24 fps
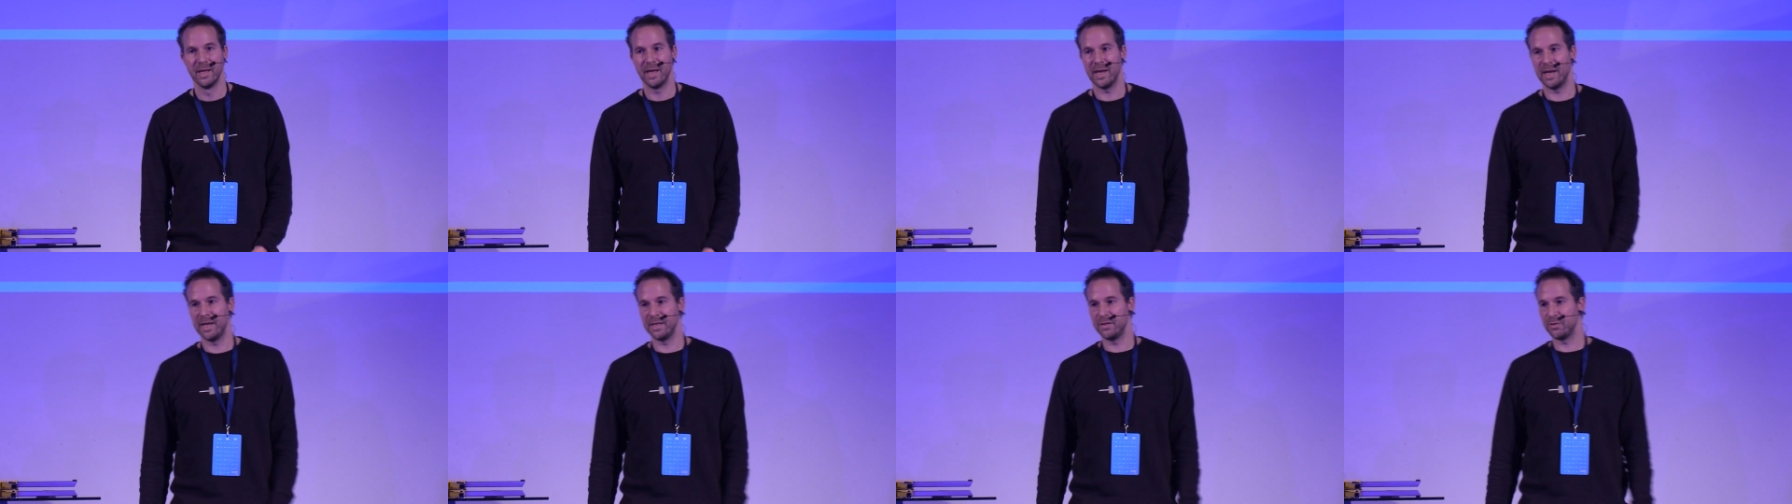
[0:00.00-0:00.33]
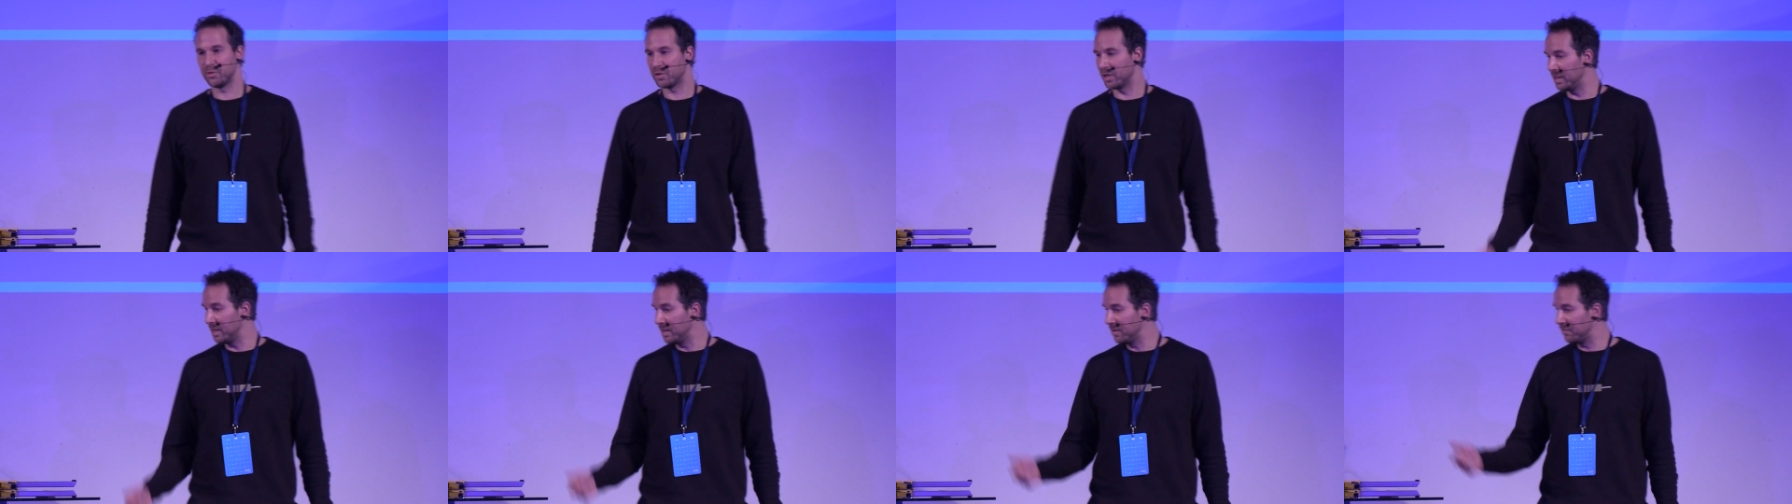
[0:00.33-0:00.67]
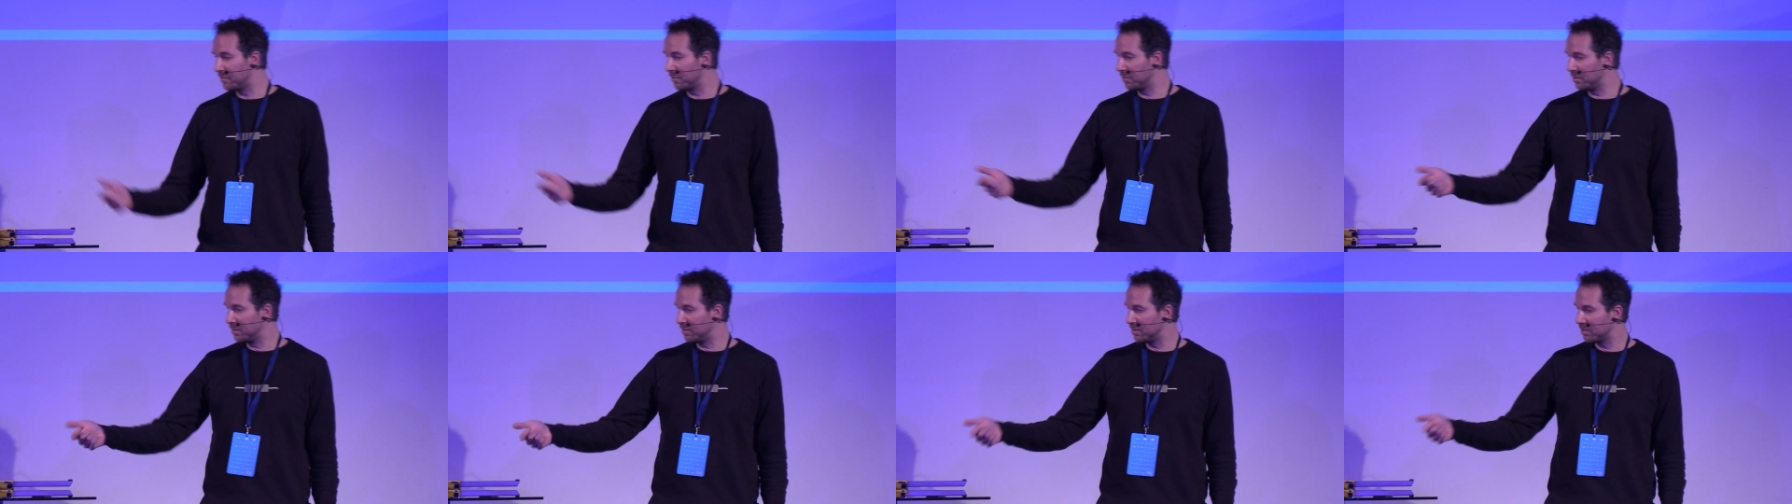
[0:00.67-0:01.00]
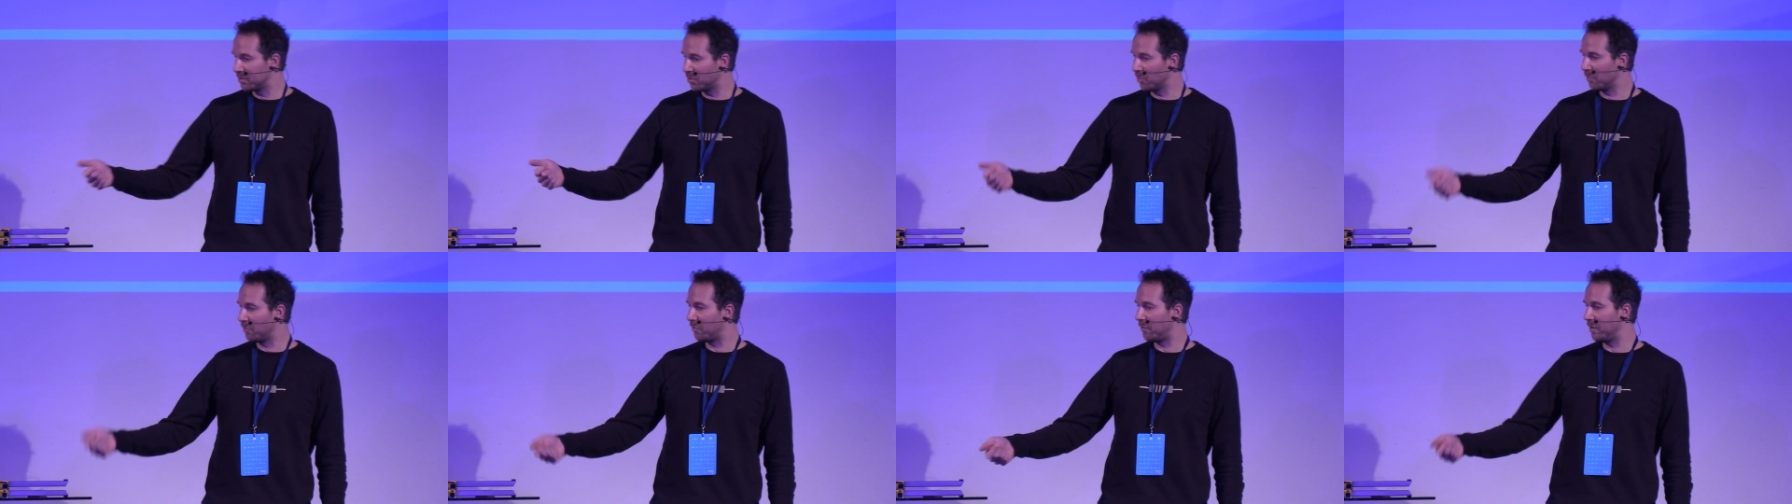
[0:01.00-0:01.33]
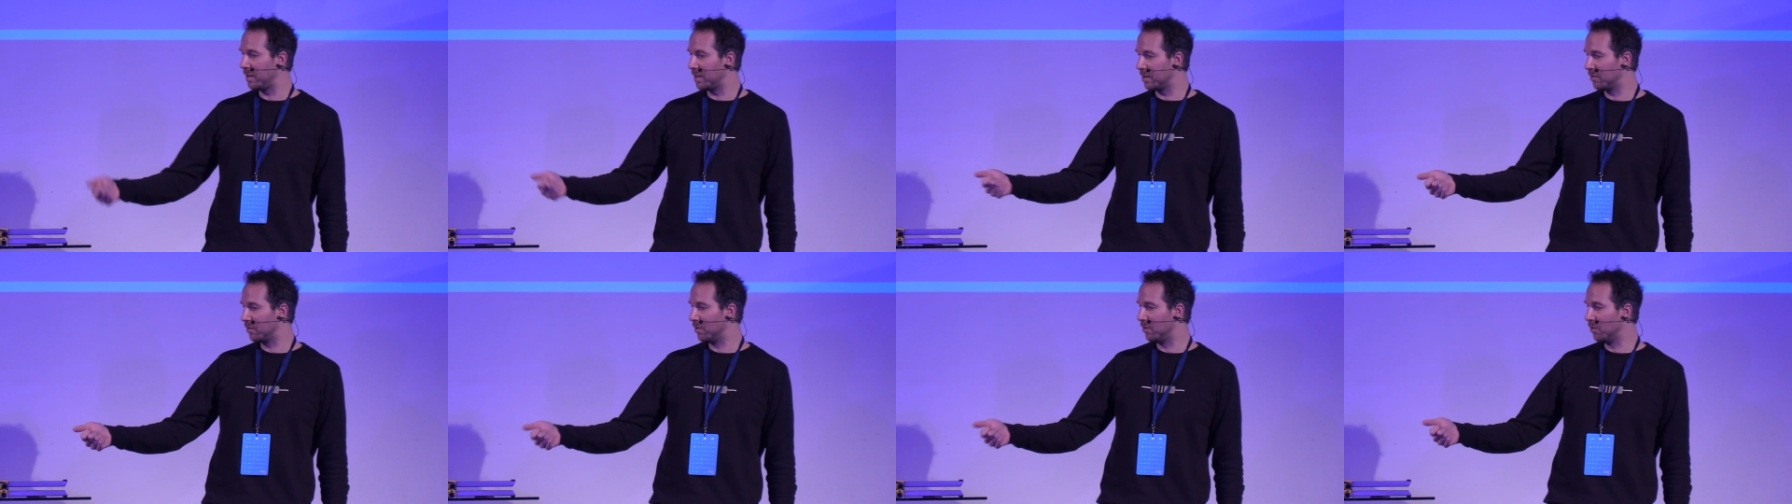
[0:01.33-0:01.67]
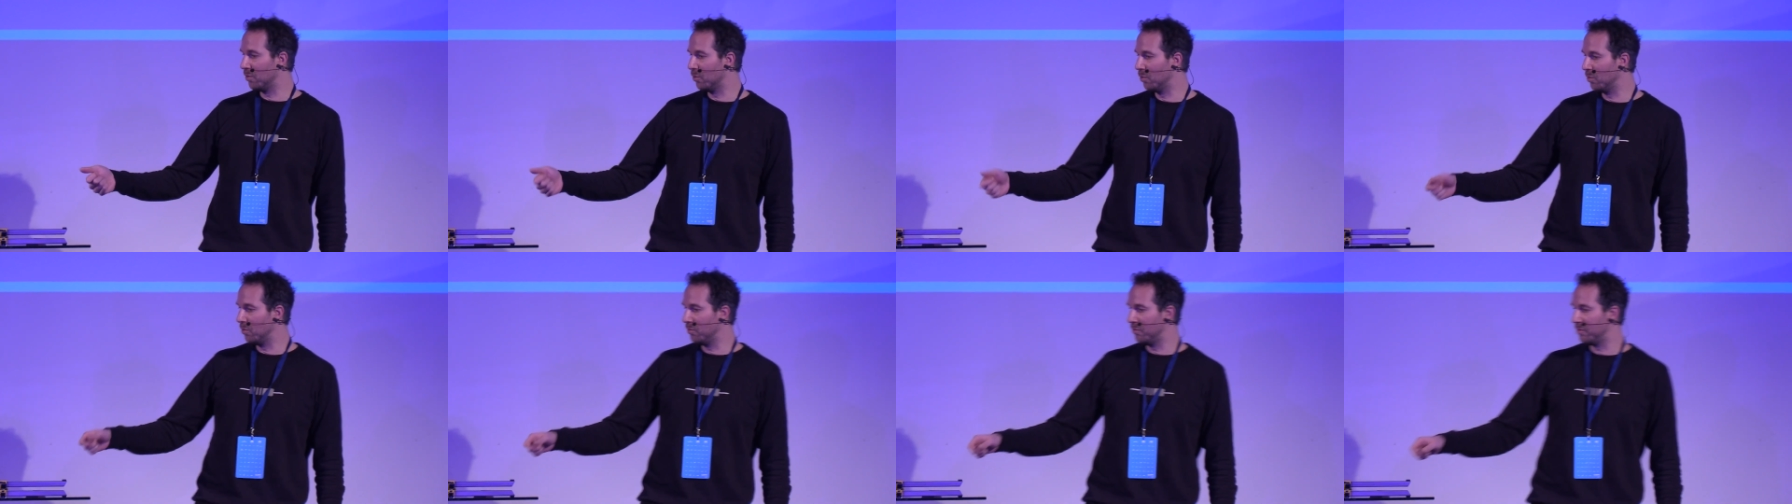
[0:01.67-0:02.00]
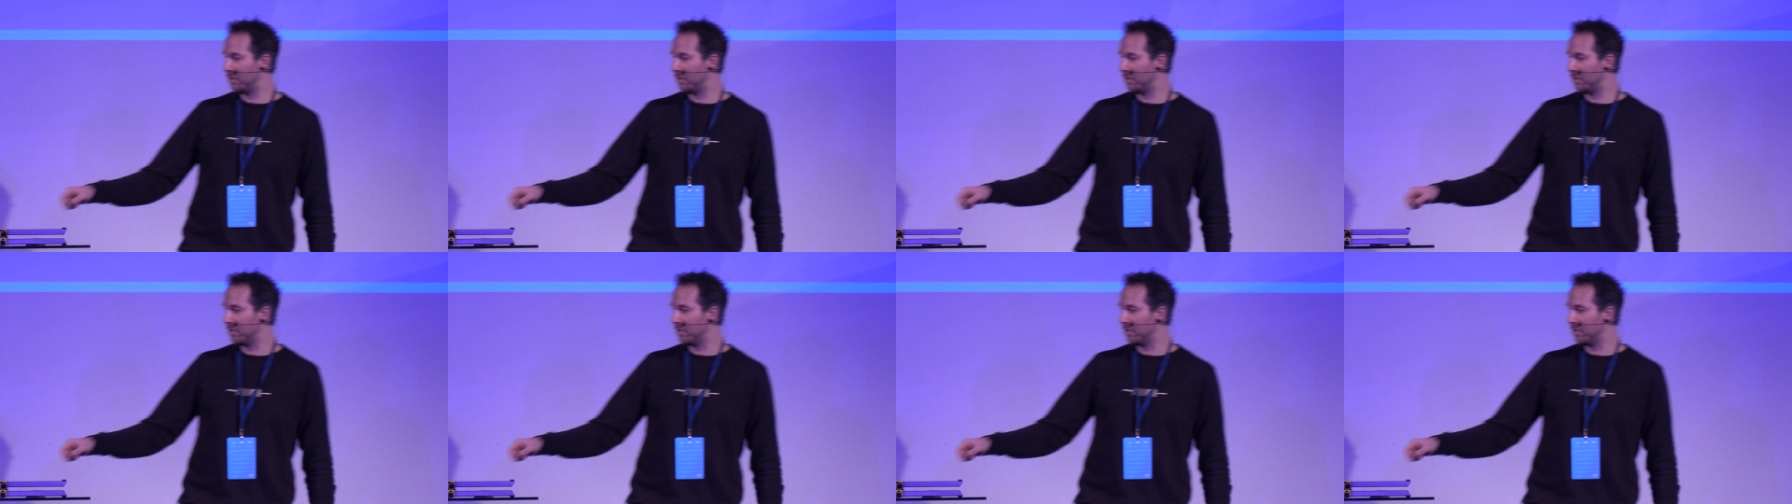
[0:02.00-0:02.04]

And you can even configure all